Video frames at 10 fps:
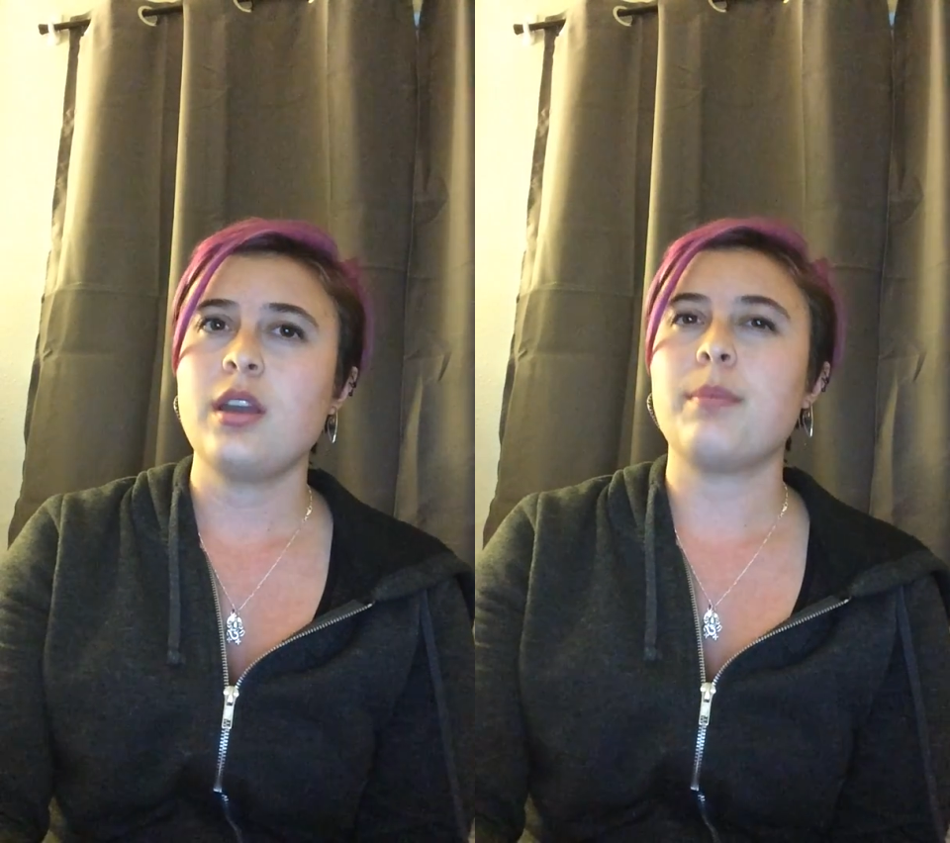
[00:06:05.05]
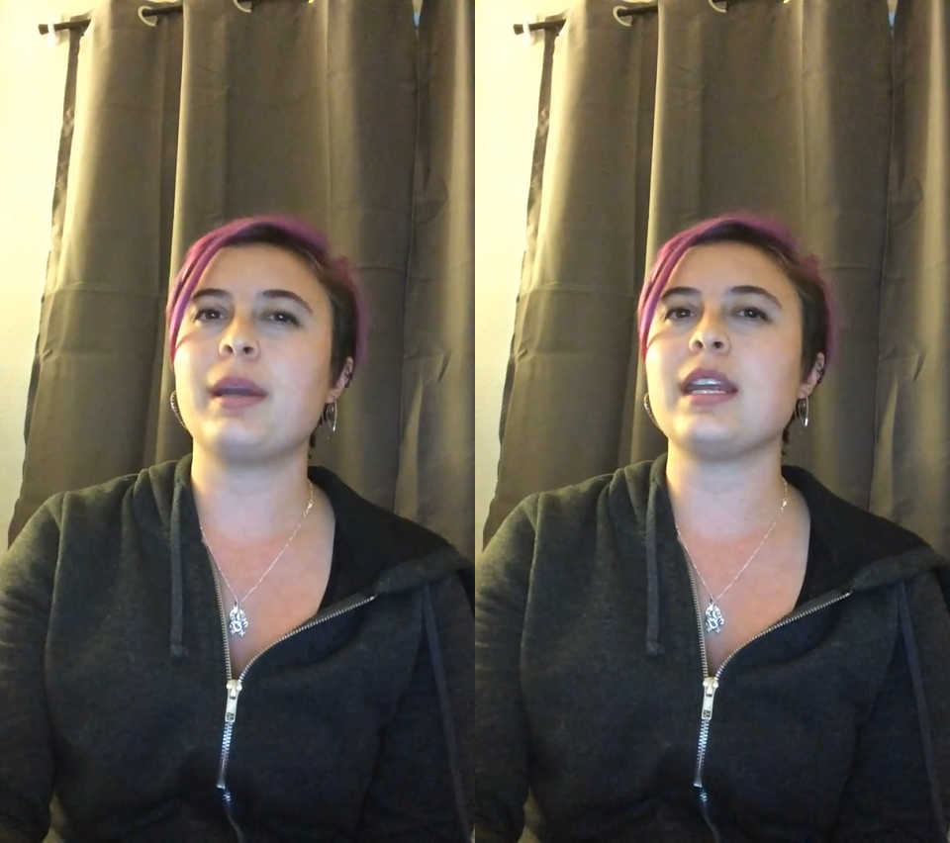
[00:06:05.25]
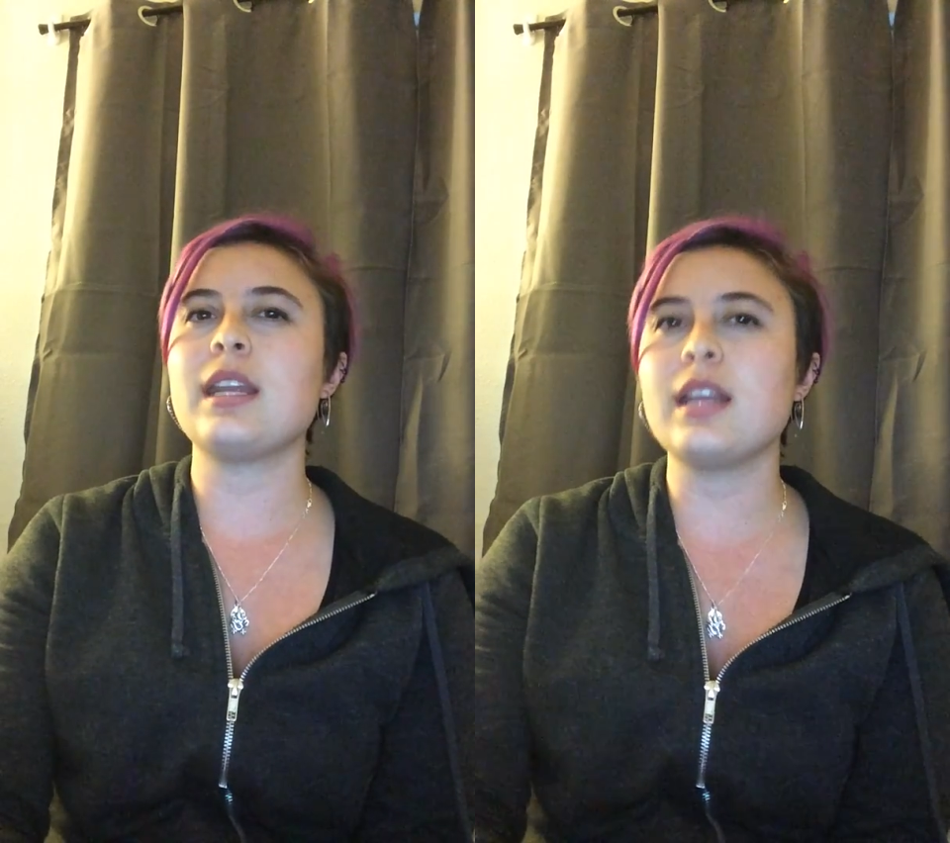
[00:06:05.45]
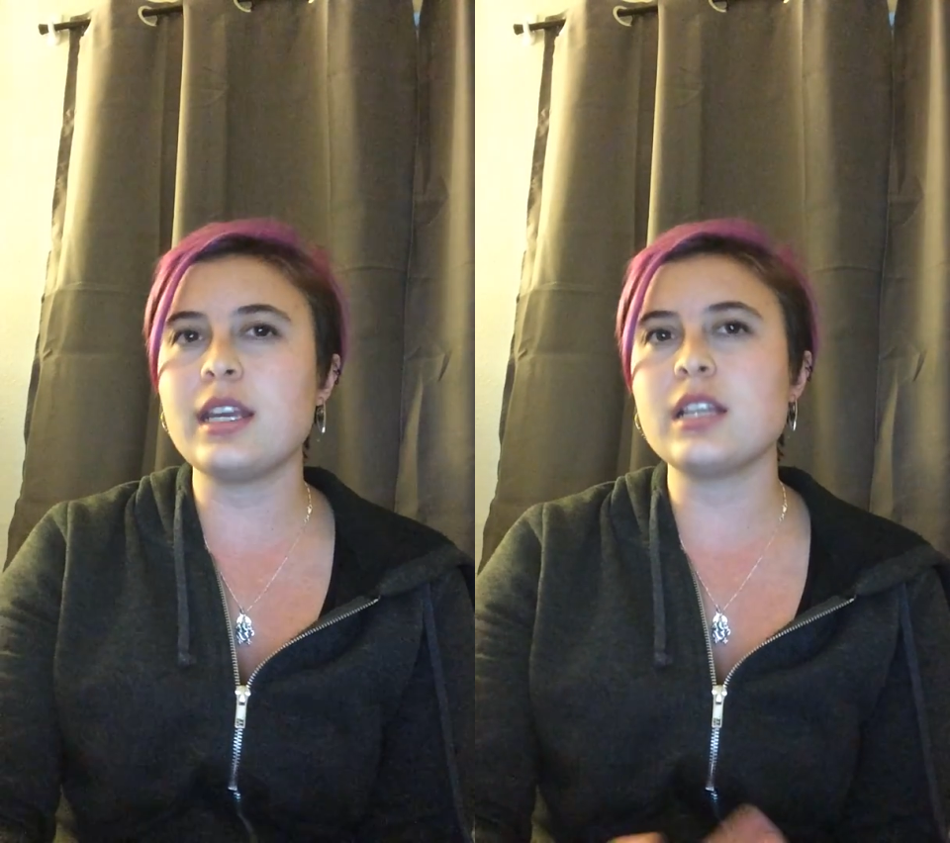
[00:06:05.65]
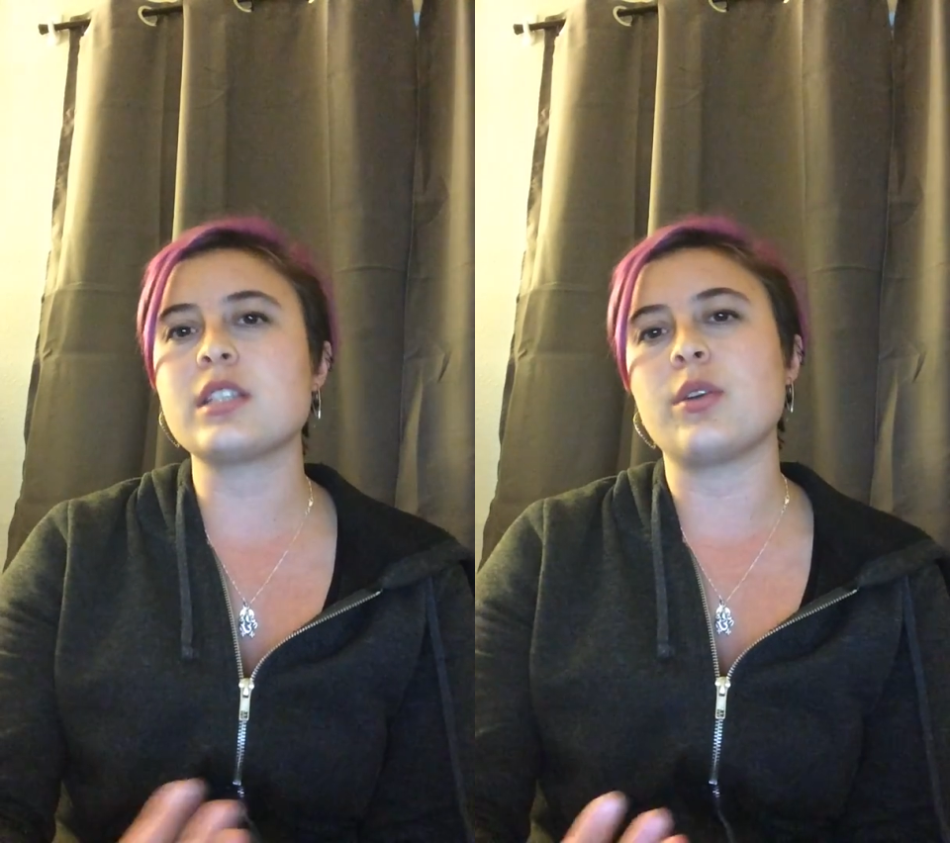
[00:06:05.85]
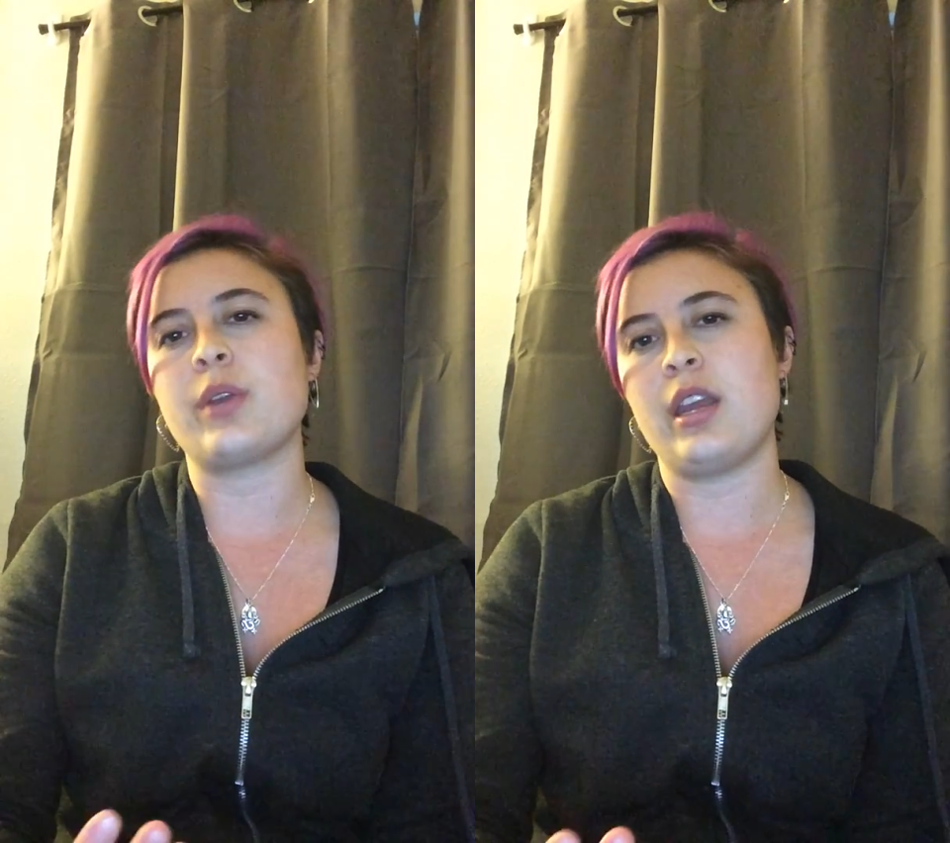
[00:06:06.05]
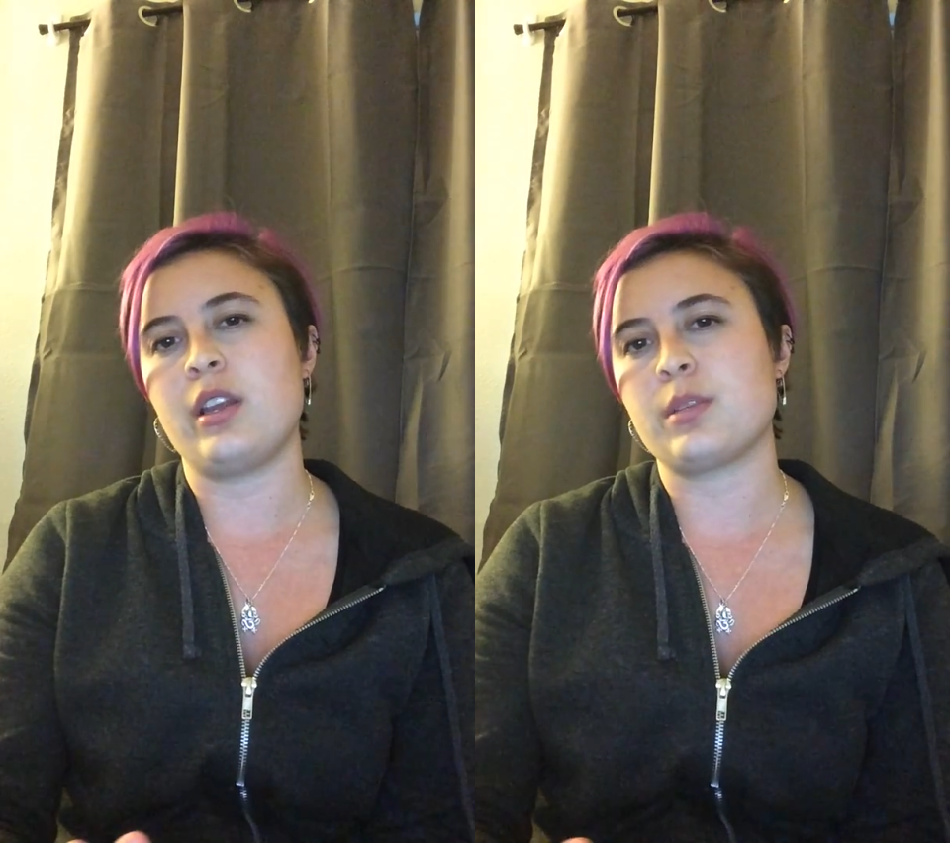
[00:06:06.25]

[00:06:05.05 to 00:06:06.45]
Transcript: but it is okay to